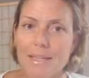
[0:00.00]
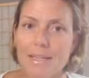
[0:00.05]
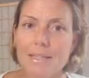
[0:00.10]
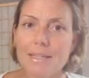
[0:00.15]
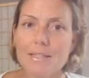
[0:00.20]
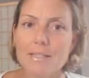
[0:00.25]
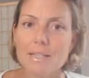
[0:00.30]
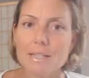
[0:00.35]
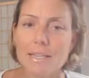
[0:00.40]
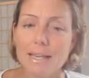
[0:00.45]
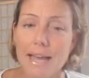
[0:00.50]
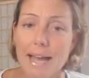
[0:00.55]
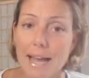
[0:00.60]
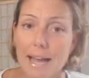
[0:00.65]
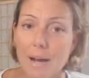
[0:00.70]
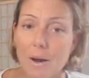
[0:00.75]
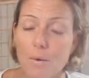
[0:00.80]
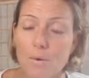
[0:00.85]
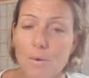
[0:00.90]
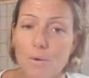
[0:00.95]
is in
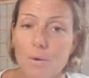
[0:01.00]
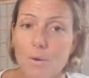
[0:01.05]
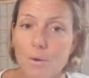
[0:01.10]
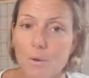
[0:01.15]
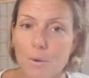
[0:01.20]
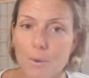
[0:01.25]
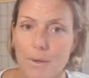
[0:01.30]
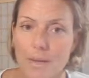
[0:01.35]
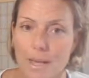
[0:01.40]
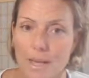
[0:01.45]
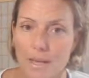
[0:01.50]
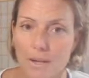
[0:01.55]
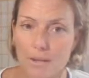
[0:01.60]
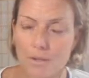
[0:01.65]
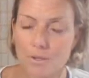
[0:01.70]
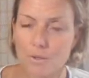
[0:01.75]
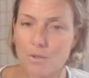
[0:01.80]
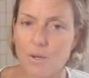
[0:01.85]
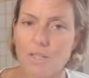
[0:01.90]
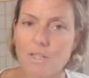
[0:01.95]
how you create your
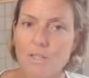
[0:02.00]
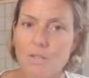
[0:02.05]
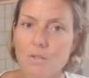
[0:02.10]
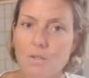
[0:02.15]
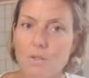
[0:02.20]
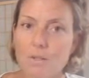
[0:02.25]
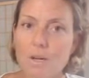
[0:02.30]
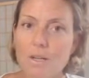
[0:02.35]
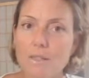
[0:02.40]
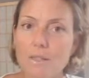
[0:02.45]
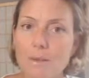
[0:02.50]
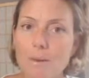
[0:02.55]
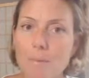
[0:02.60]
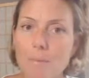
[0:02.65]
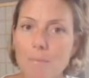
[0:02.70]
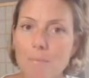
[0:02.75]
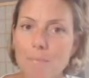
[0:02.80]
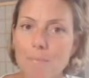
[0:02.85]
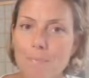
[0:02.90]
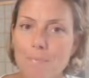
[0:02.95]
stress and
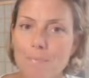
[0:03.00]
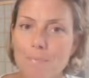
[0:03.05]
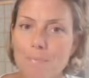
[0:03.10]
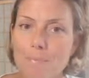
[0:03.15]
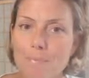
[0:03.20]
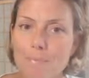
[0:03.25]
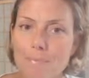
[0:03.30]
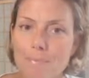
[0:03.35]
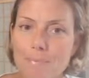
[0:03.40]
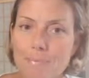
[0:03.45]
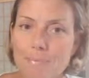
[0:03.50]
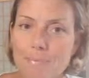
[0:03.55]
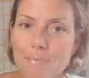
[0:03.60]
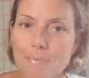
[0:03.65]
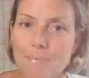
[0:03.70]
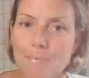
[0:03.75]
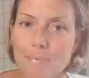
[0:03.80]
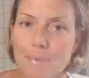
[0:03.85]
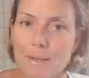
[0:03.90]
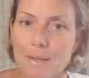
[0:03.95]
struggle.
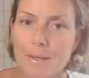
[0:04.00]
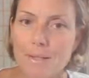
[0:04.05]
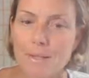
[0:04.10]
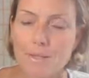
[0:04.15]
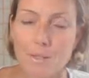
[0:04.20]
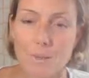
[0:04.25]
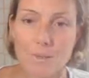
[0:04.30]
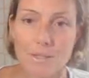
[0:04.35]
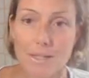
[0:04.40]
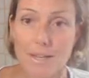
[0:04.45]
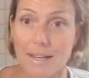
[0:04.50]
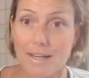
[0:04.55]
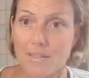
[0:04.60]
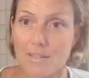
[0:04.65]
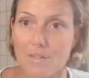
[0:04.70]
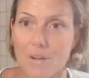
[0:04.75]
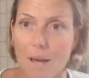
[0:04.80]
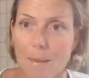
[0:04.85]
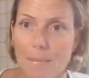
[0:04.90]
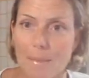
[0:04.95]
So
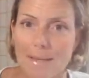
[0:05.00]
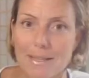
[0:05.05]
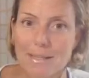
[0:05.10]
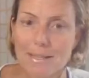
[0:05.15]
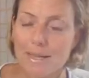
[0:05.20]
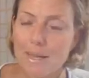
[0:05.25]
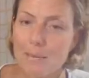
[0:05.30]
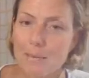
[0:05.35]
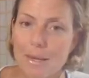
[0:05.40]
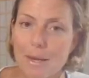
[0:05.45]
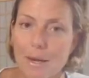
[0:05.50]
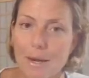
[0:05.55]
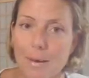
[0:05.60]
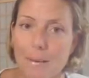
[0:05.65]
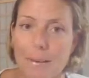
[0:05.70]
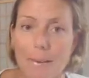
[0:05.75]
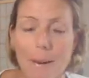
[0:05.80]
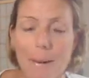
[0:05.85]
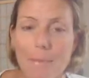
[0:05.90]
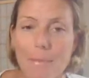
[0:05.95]
tonight's topic is going to be
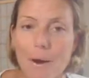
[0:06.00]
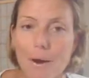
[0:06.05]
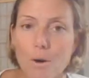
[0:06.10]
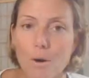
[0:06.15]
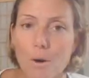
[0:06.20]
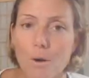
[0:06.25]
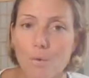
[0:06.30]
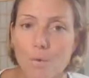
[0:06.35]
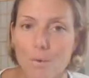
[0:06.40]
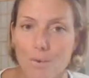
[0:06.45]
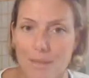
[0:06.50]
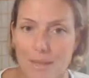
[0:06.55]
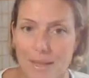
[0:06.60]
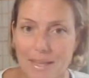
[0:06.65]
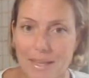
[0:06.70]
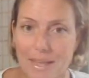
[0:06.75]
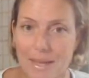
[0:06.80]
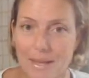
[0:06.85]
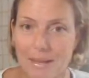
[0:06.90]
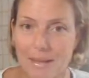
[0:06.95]
about
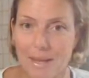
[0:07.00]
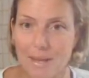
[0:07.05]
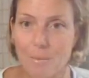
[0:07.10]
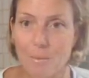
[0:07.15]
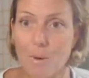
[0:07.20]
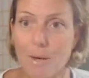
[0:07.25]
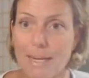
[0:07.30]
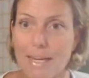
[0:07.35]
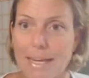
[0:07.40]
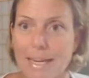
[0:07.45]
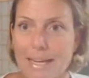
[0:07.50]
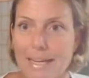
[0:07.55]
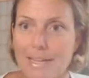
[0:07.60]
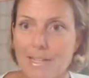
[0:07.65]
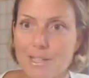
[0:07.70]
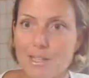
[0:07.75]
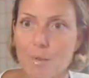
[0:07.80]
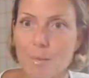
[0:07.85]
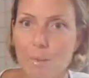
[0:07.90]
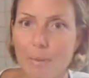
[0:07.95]
overthinking, and we're going to get
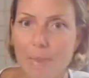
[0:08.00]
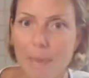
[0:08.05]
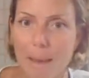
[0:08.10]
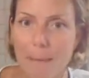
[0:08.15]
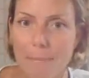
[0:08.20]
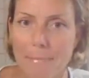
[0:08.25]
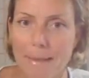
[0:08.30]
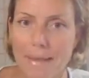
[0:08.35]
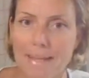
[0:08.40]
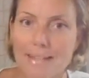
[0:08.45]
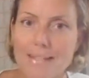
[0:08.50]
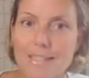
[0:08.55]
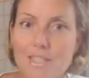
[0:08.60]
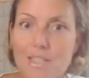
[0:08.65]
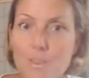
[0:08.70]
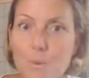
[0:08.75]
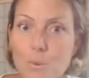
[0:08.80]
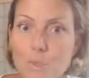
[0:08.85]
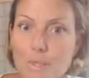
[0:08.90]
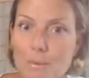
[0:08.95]
into what that means
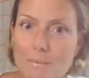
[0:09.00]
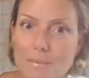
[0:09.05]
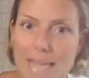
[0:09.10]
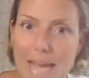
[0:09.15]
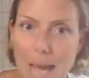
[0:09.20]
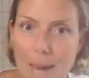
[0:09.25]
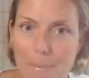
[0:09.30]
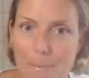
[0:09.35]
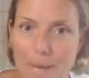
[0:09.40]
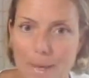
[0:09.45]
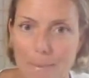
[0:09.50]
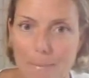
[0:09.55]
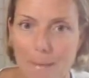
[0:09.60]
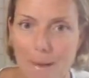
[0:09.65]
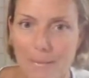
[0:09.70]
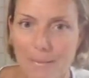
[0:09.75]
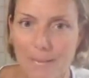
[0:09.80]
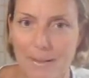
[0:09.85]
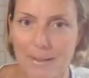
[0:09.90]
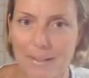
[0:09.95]
and do some tapping
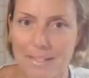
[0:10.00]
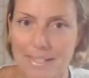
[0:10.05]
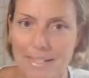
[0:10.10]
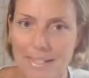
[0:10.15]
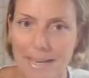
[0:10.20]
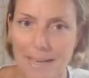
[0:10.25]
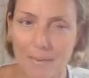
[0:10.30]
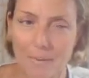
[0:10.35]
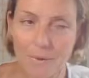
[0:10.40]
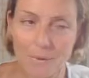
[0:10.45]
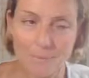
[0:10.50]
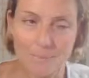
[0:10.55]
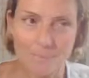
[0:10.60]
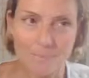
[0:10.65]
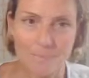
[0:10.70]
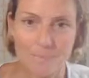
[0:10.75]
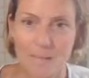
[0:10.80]
about that together.